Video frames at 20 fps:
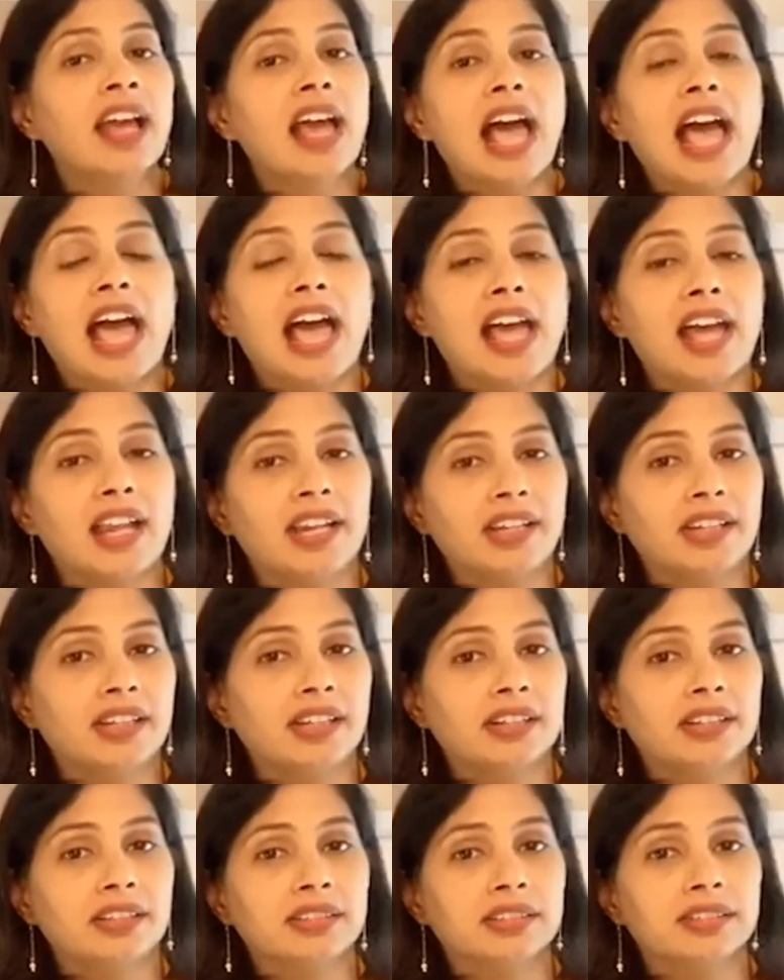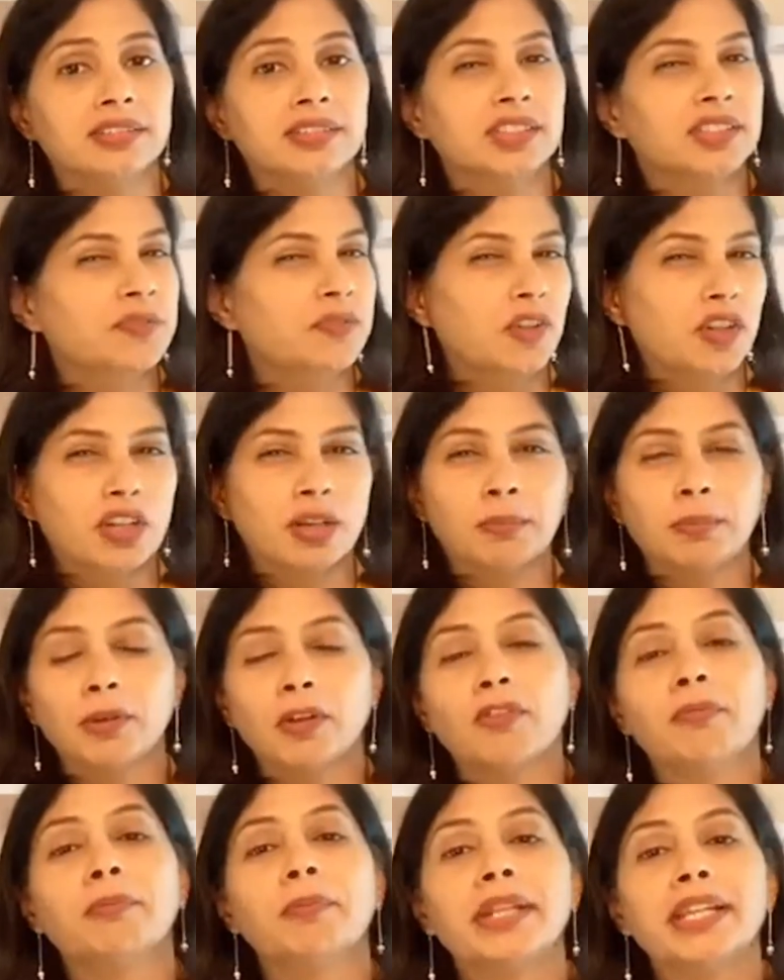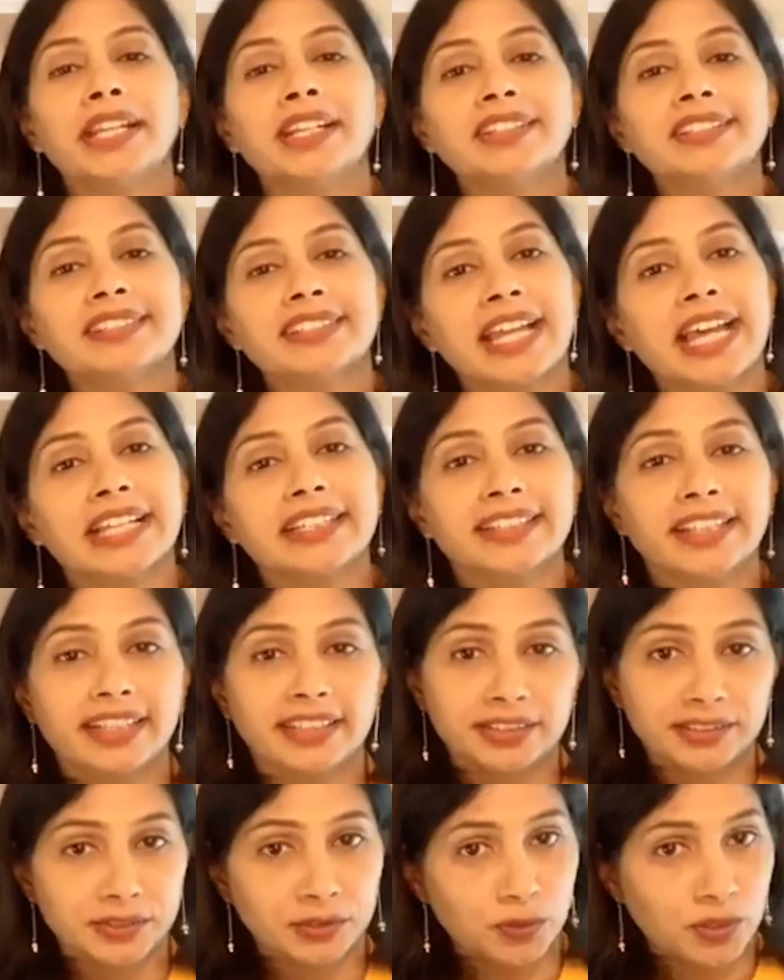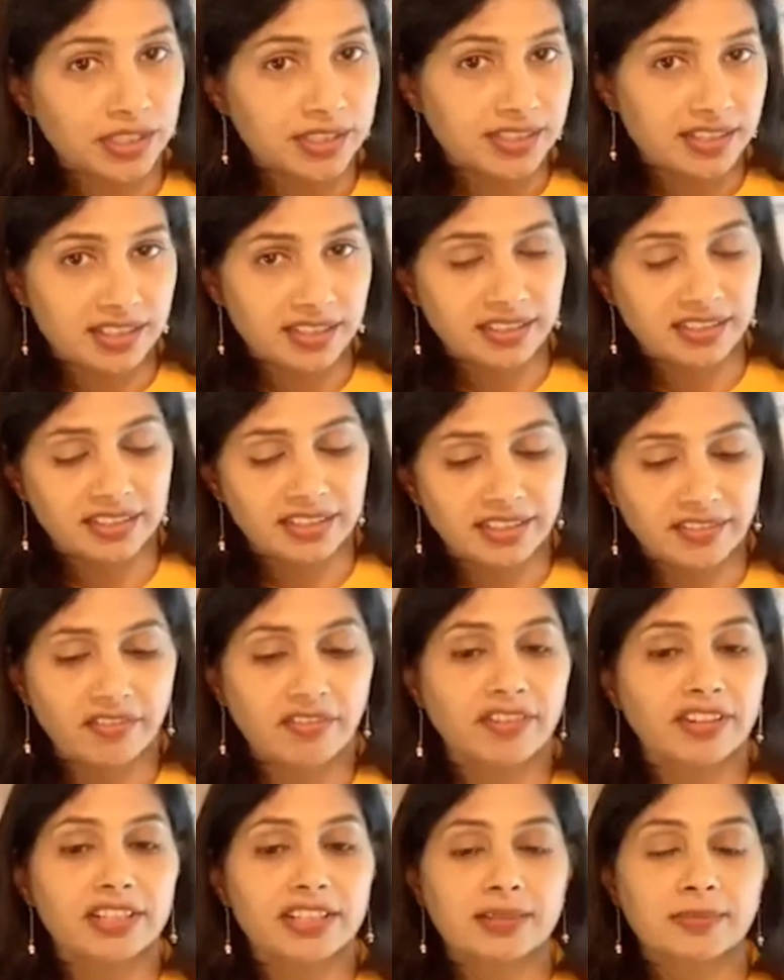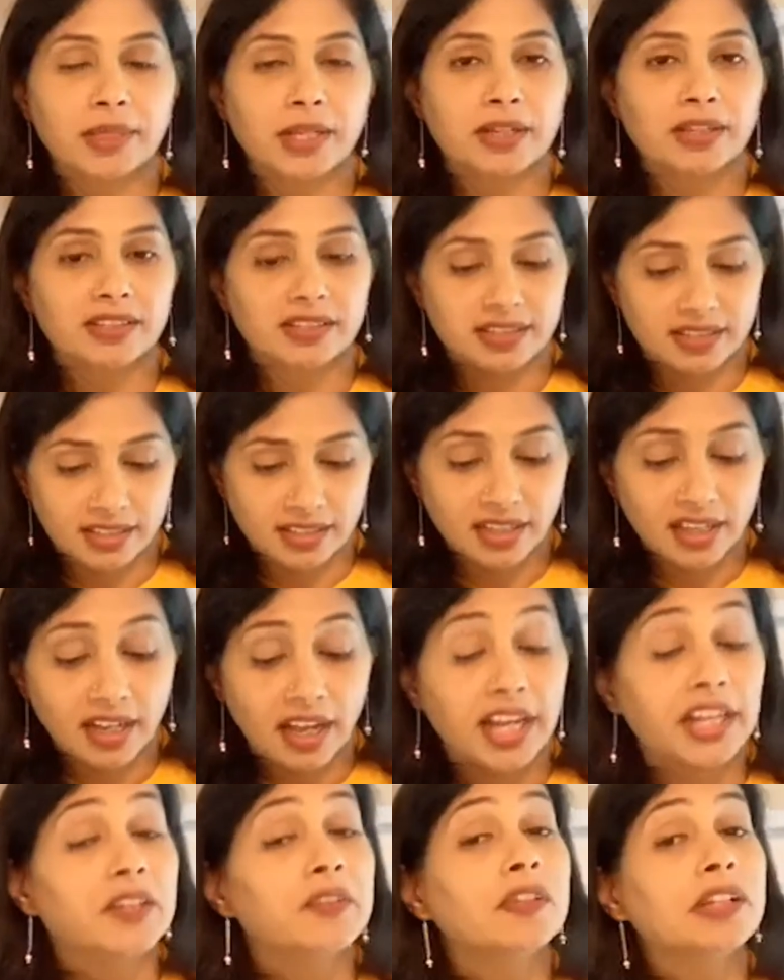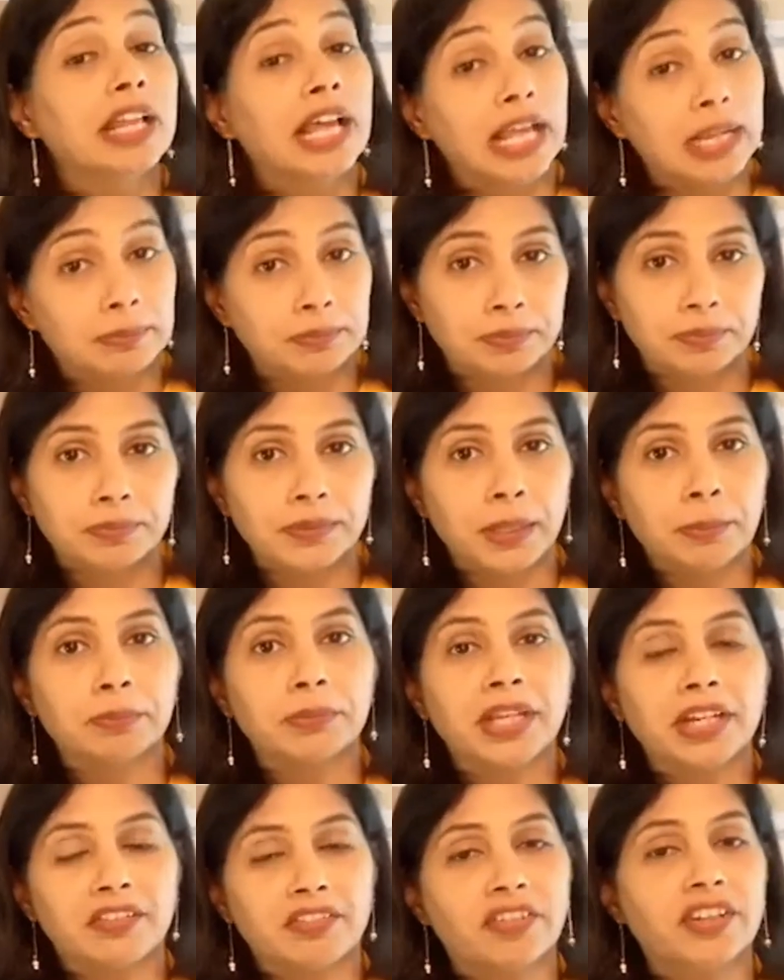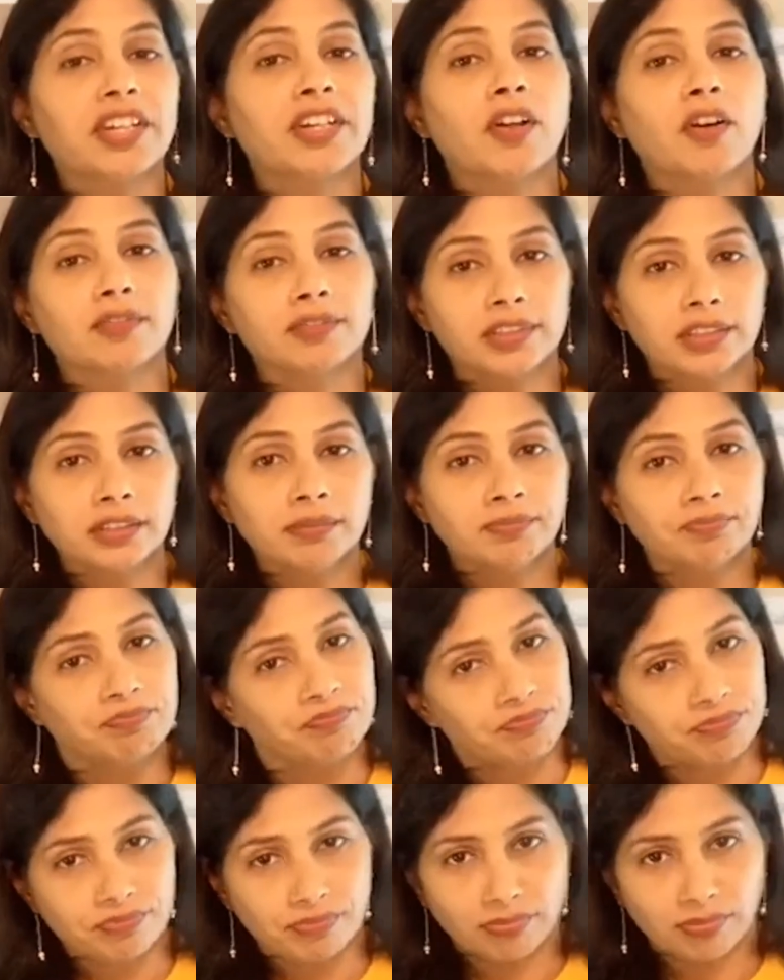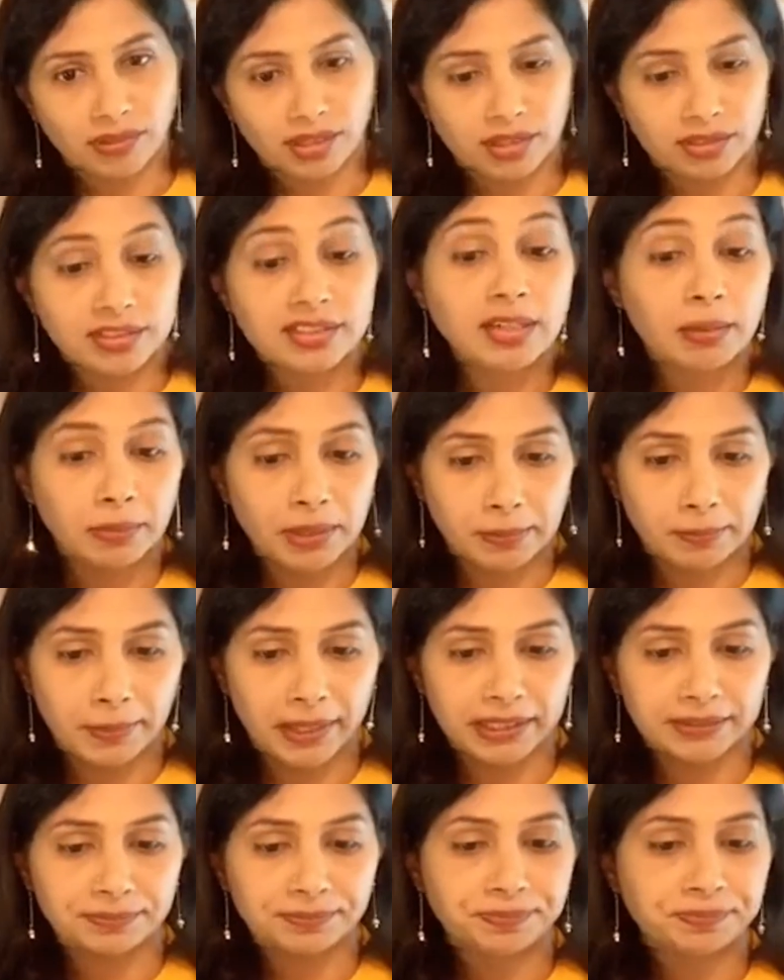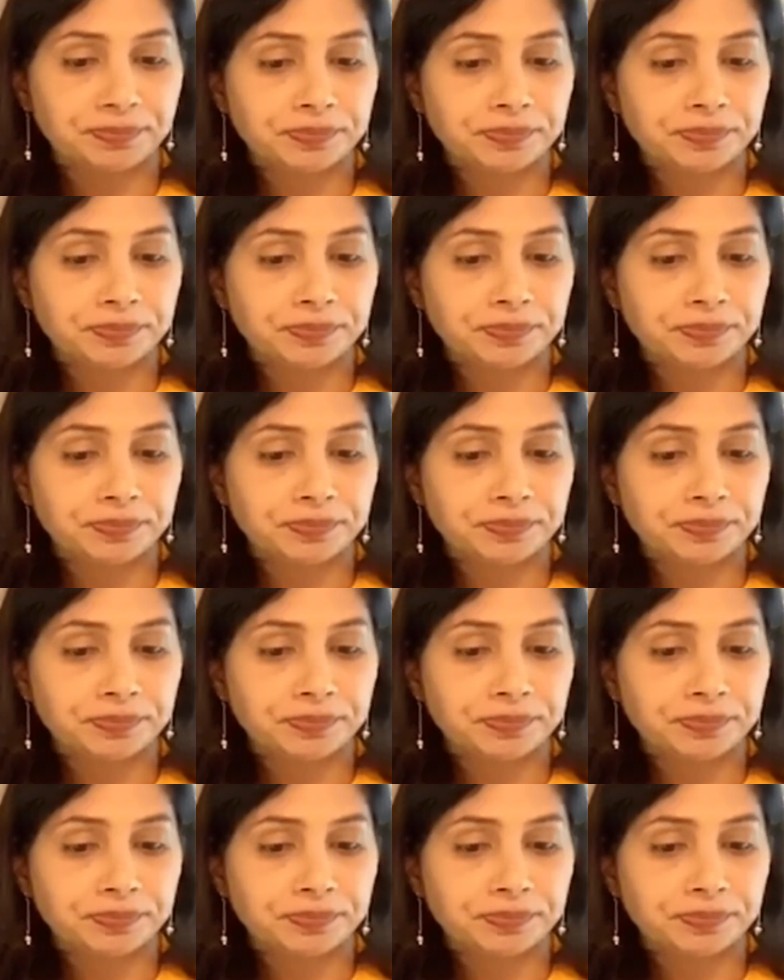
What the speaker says: and just for a couple of minutes, and then you can see the difference, because it will help them get rid of the stomach pain.